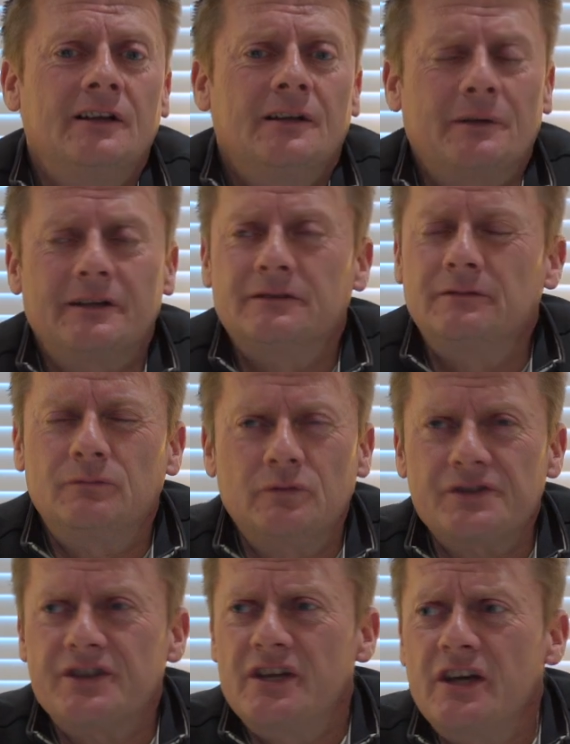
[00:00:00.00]
I'm like,
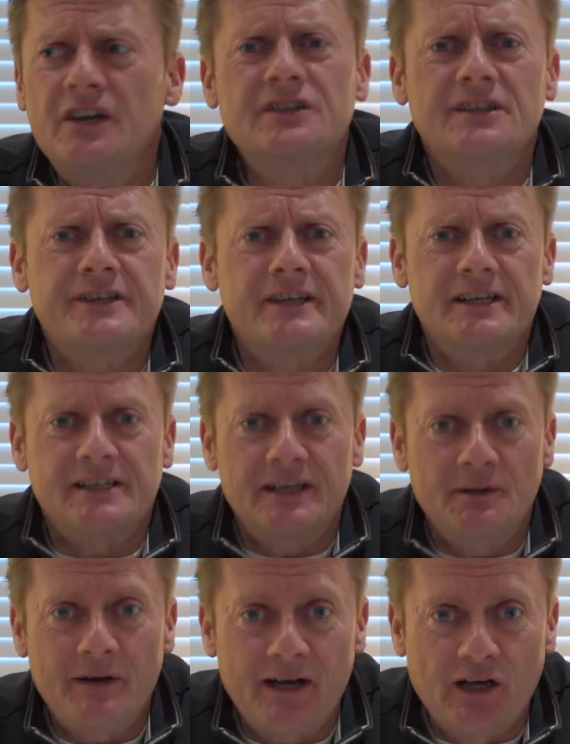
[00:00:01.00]
what's the urgency? So
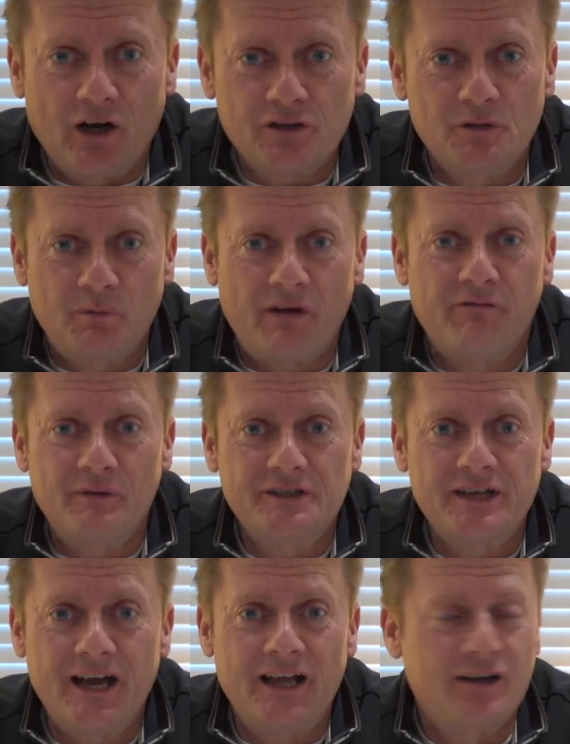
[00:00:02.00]
anyway, I got up off my
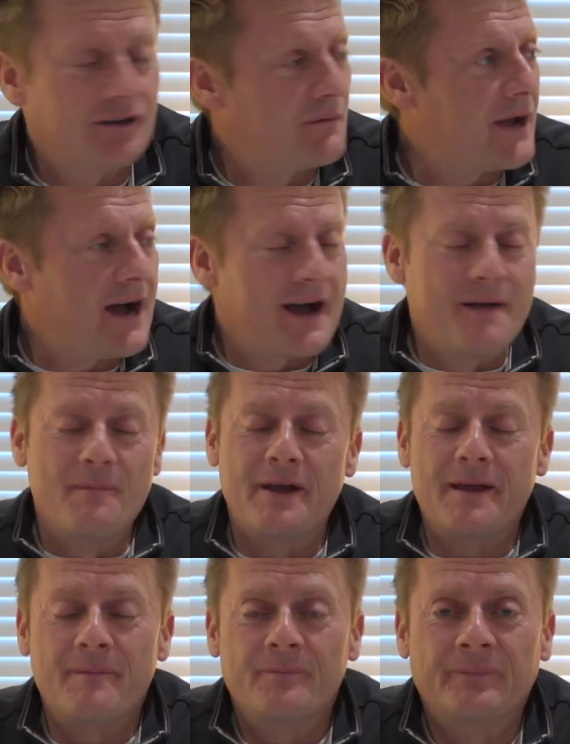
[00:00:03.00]
chair, looked behind
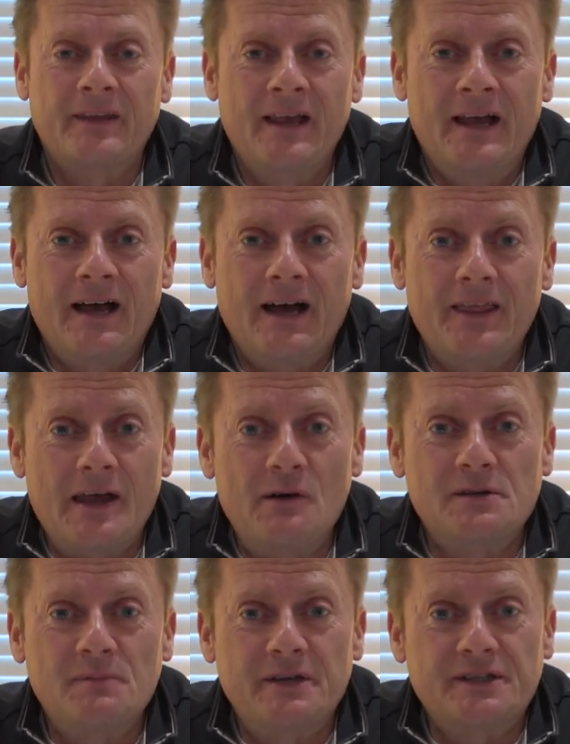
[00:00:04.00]
me, and there
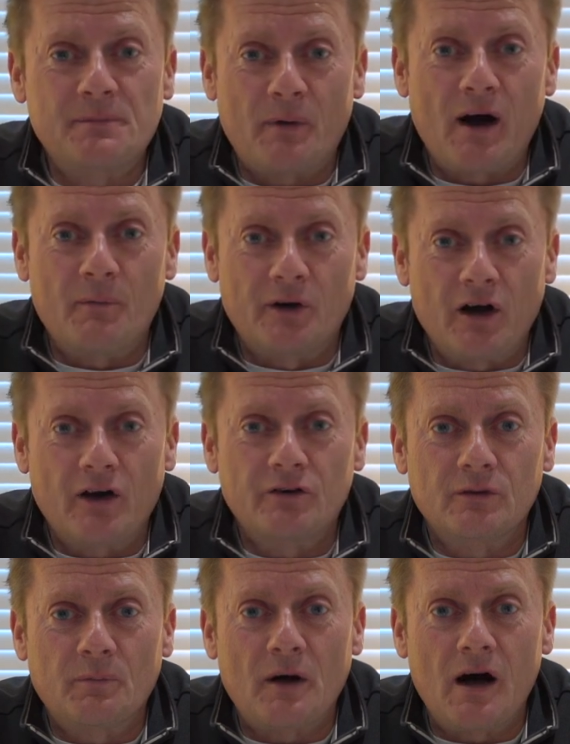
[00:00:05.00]
was Mr Palmer,
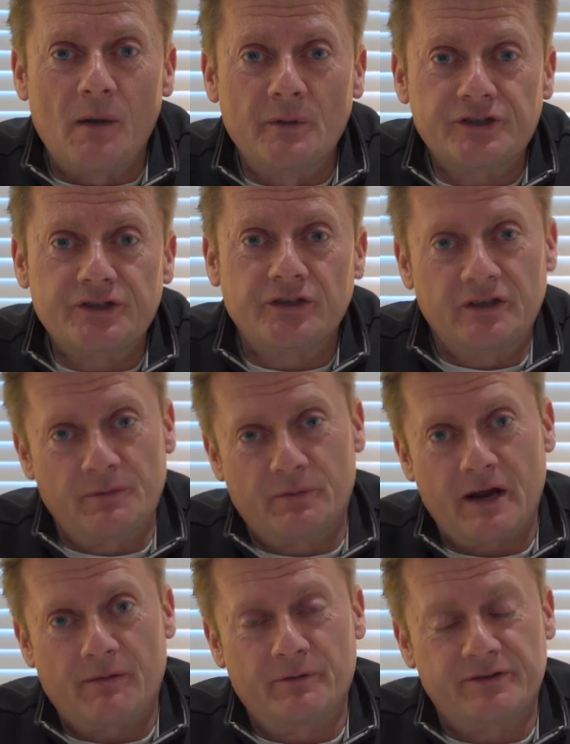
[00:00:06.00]
Arnold Palmer, stood at the
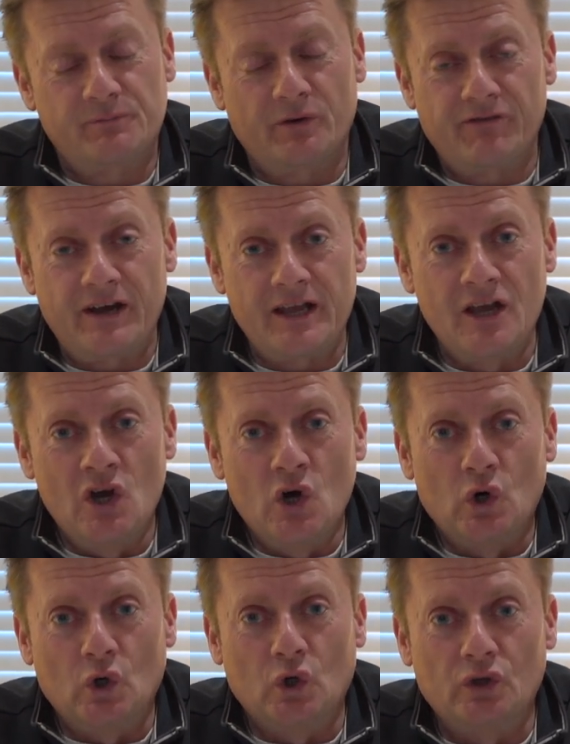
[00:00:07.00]
breakfast buffet
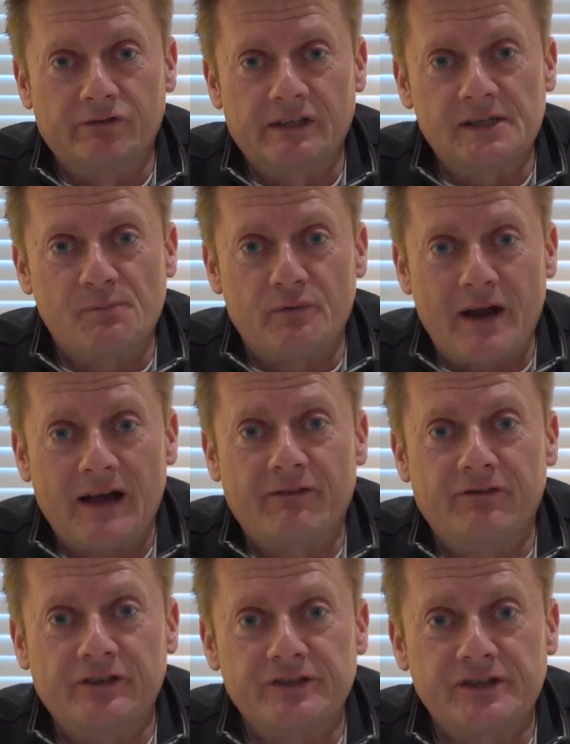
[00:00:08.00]
ordering his
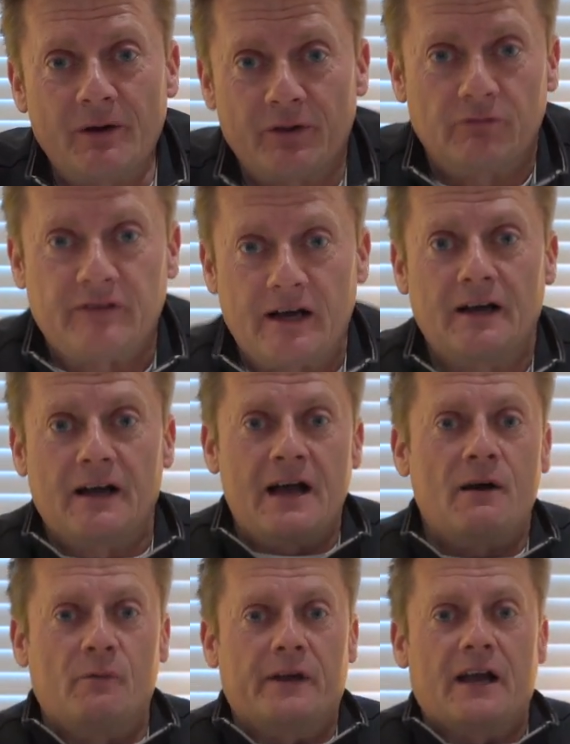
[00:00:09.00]
breakfast. So I thought, right,
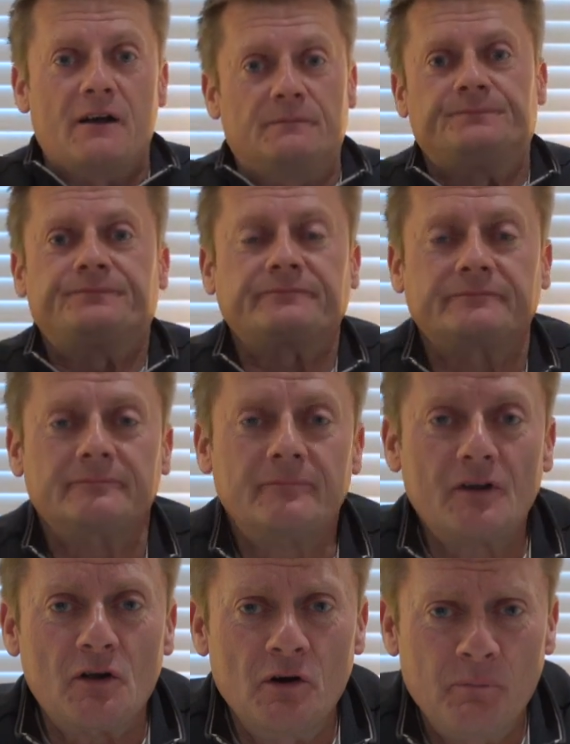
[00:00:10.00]
there we go.
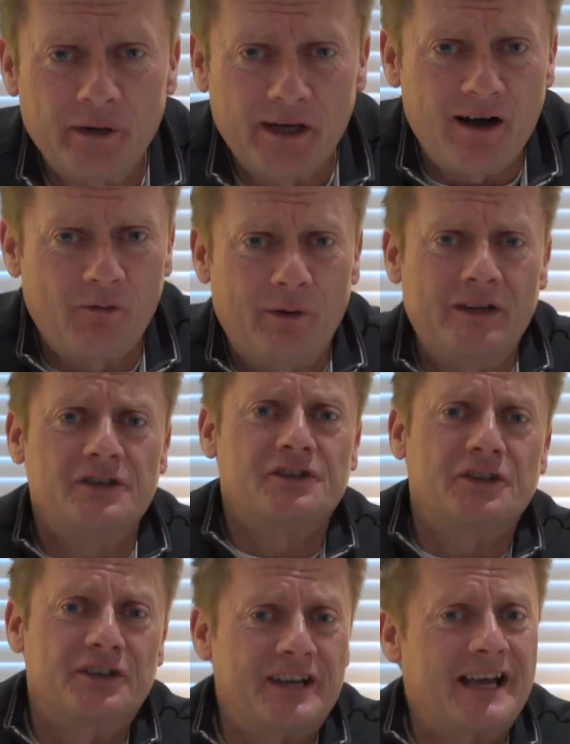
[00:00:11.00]
Up I got, went and
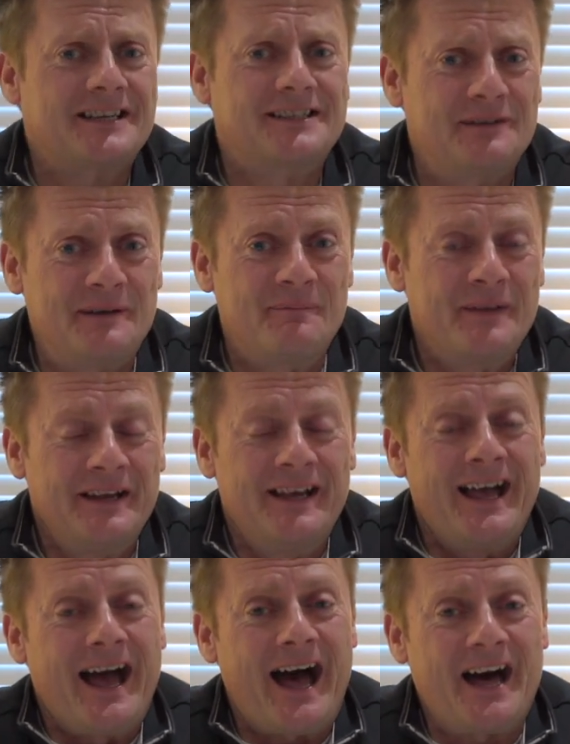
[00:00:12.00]
stood next to him
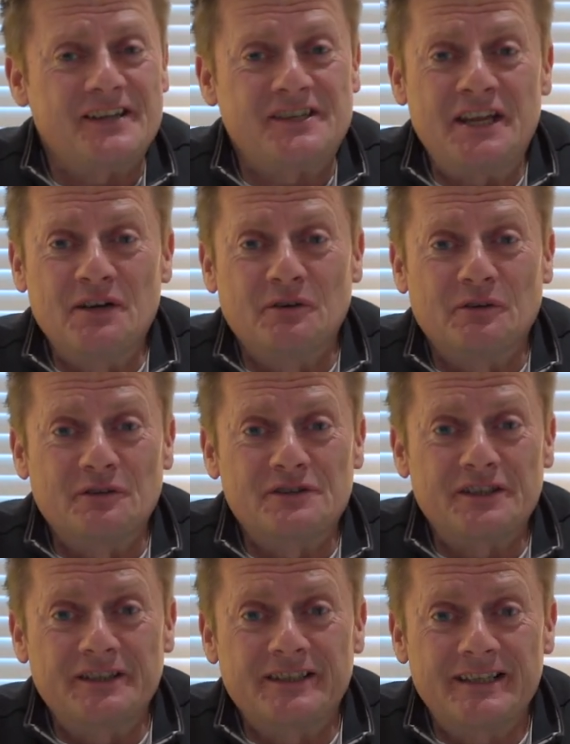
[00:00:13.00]
as he
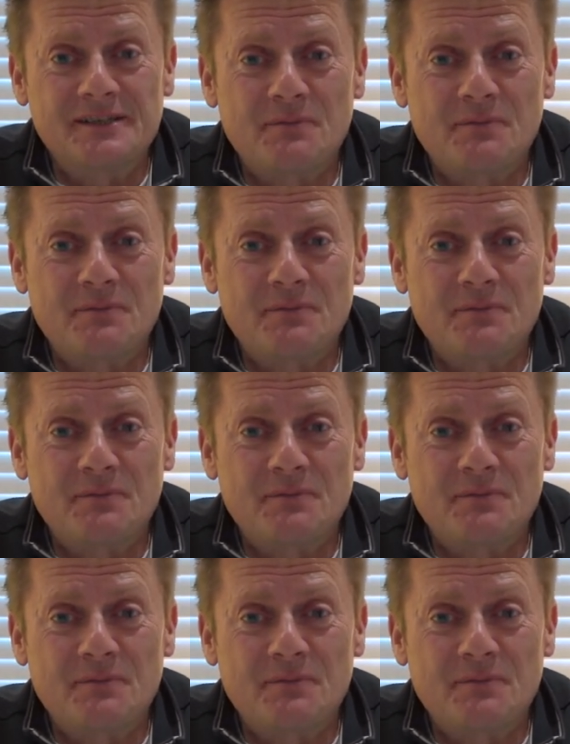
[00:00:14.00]
ordered his